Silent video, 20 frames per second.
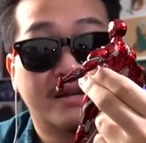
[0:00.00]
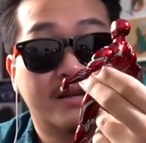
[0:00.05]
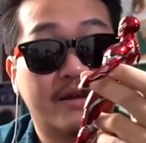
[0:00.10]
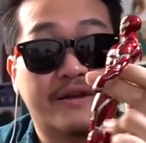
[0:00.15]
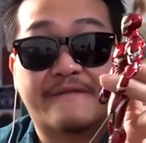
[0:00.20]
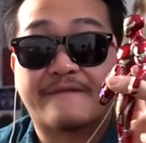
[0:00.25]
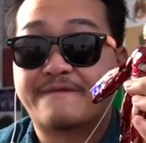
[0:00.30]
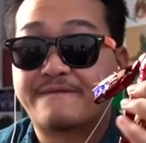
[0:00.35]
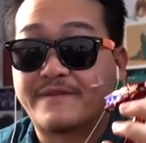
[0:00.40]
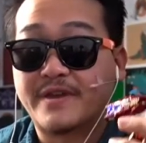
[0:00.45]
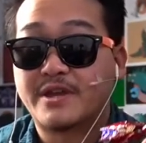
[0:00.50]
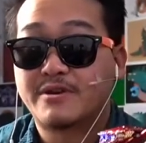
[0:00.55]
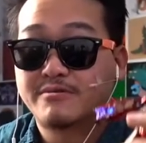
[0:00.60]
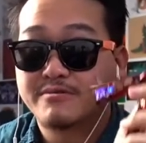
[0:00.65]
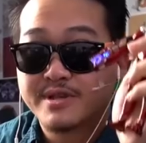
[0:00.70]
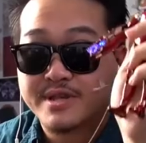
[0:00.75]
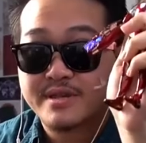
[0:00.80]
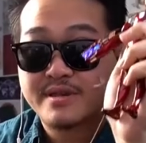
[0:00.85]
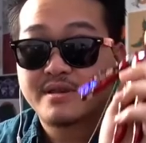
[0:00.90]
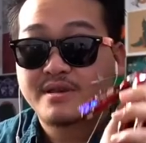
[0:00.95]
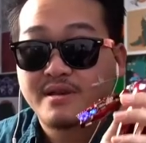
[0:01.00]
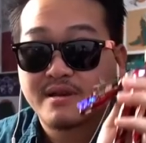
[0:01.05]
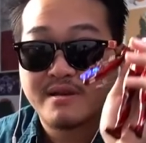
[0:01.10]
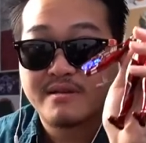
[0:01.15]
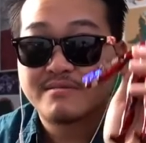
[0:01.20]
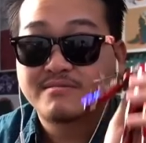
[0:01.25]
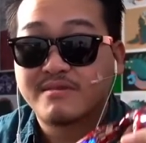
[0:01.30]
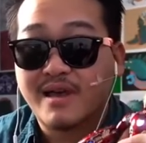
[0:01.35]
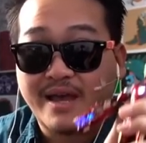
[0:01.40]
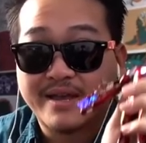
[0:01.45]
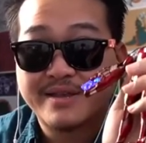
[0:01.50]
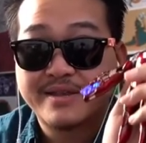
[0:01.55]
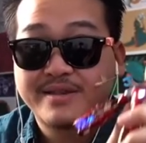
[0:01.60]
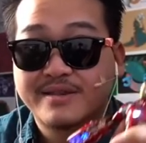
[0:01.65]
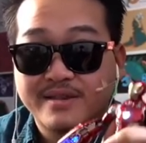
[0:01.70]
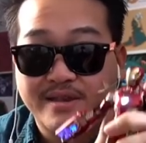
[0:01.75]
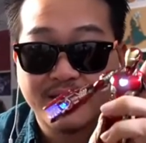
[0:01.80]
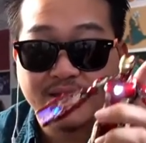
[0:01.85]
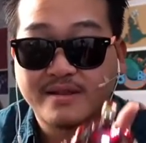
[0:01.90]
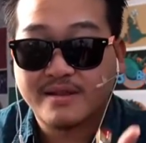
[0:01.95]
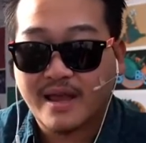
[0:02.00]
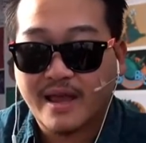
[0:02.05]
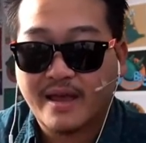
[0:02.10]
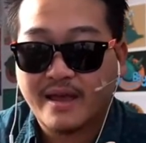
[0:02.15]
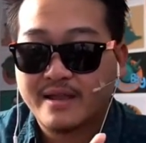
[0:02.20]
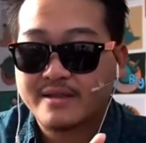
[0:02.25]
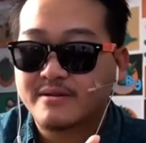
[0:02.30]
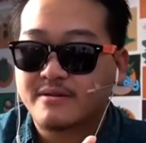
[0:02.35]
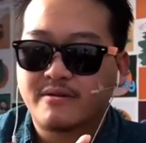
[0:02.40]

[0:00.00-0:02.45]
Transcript: It feels nice in hand.